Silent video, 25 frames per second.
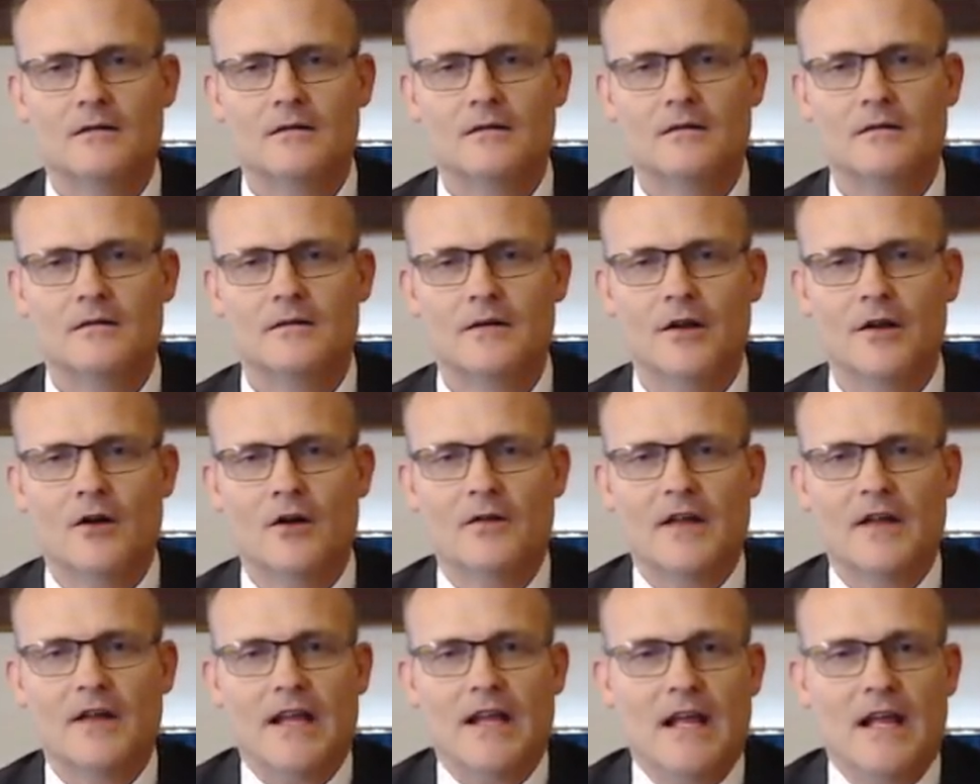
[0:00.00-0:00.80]
You know,
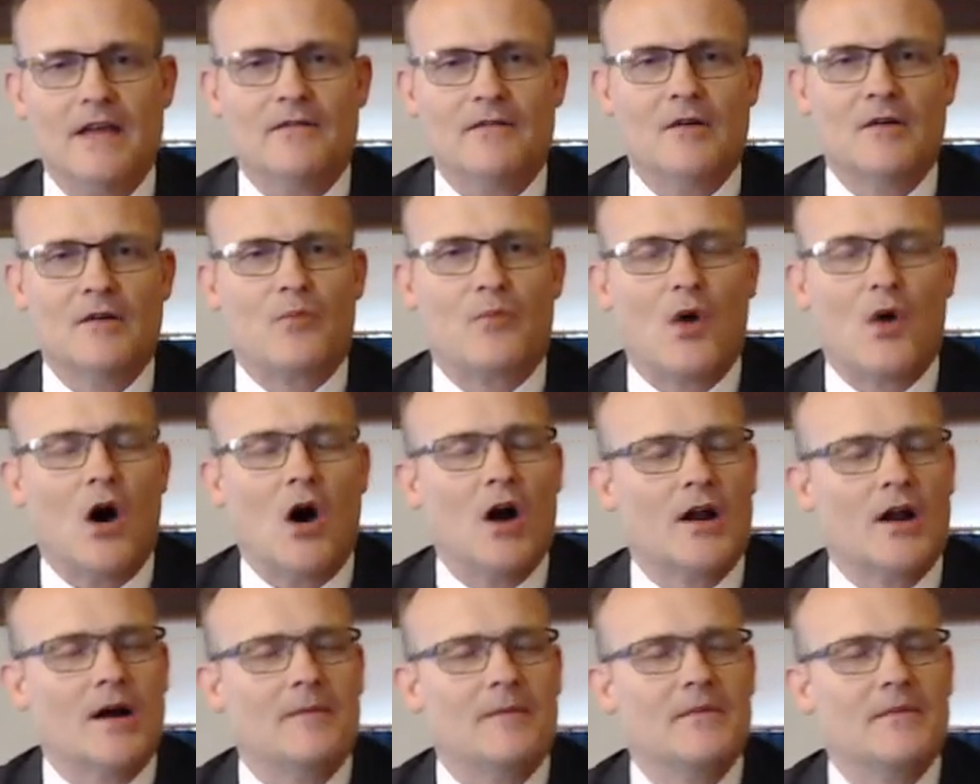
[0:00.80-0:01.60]
that he even
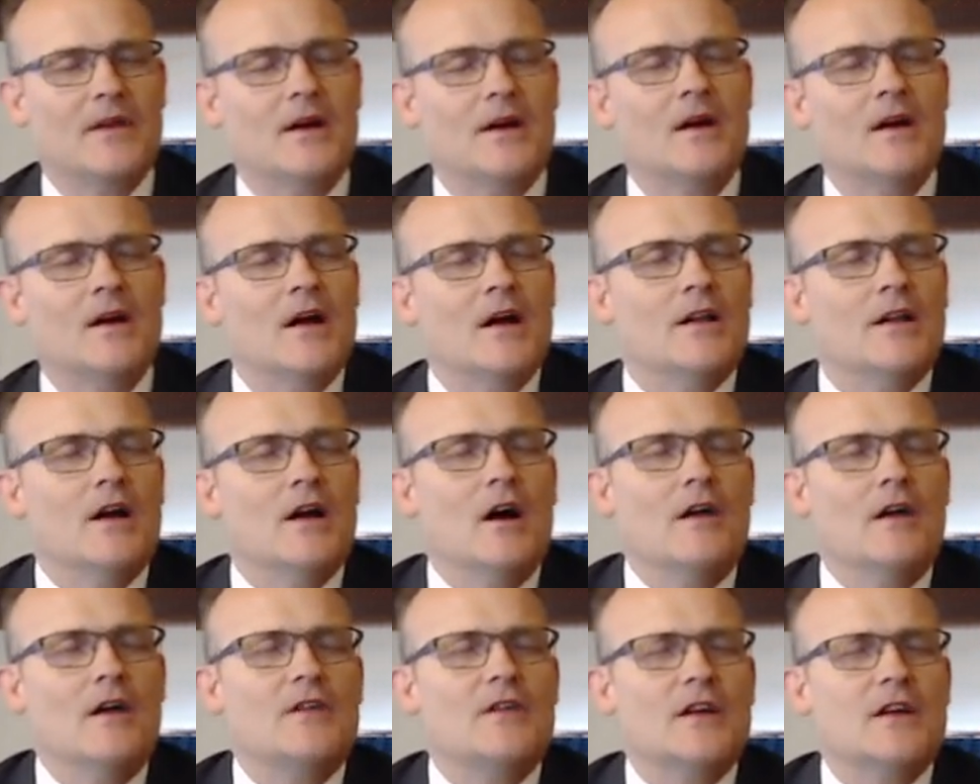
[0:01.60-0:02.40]
brought up the.
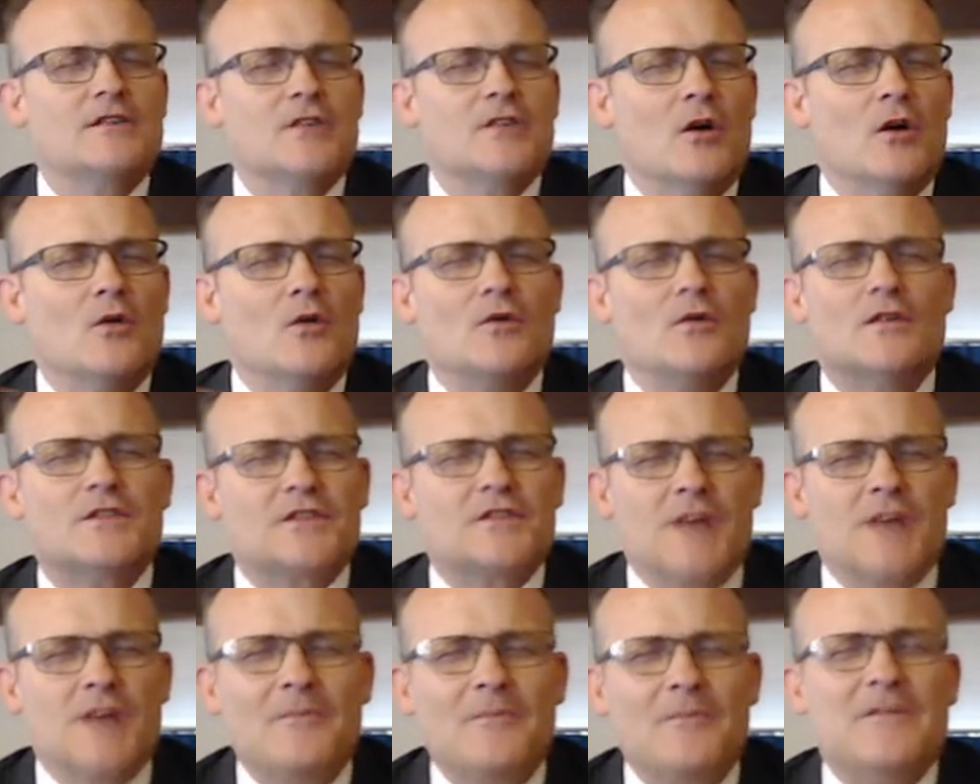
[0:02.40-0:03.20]
Of, so
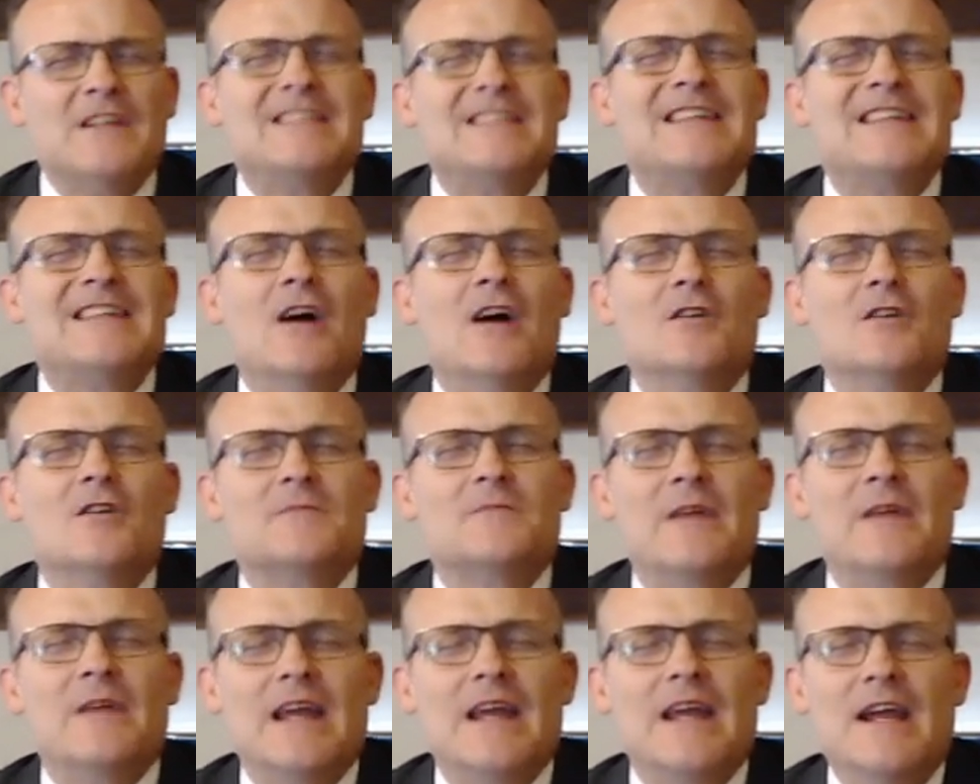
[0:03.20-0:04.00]
something tells
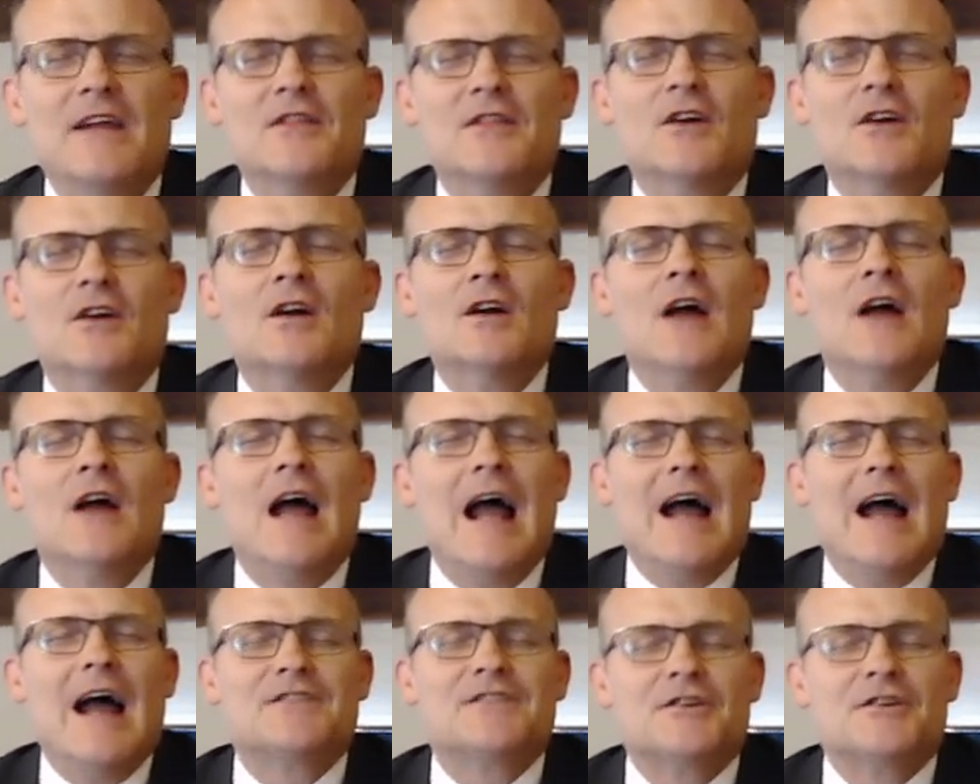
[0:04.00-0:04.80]
me either
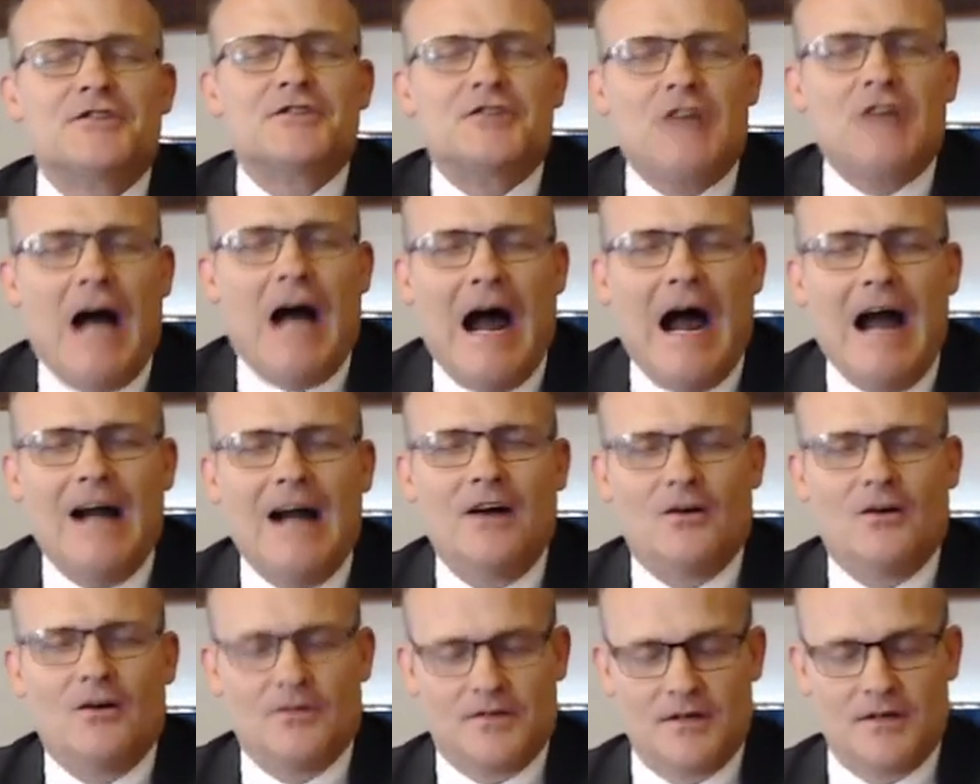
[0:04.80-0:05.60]
as a
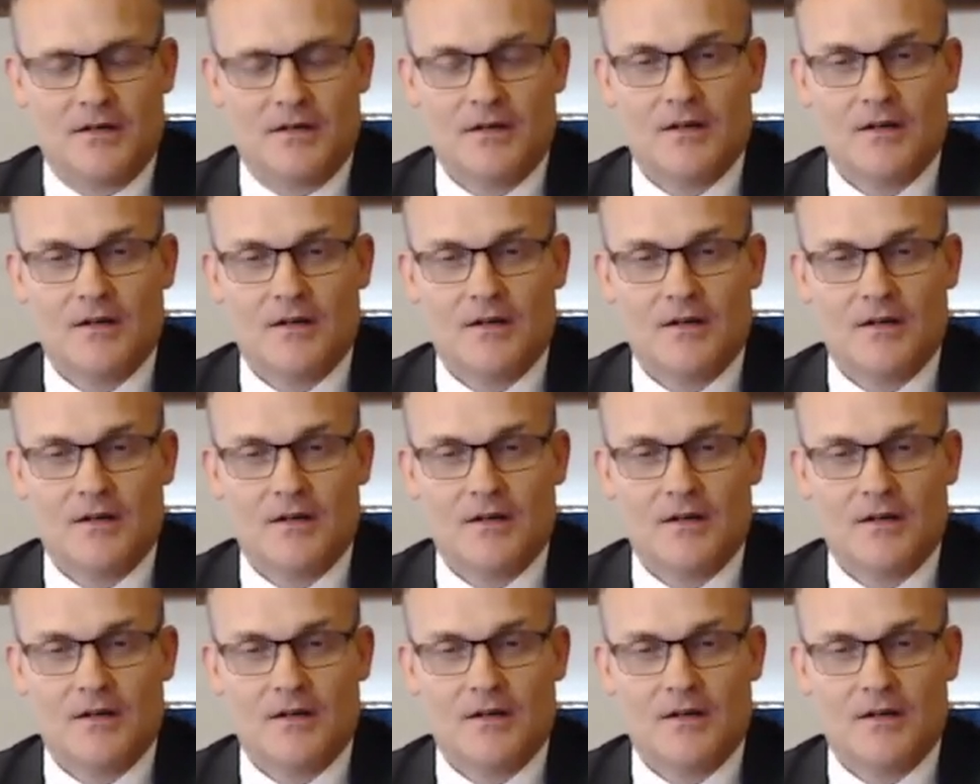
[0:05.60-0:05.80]
child,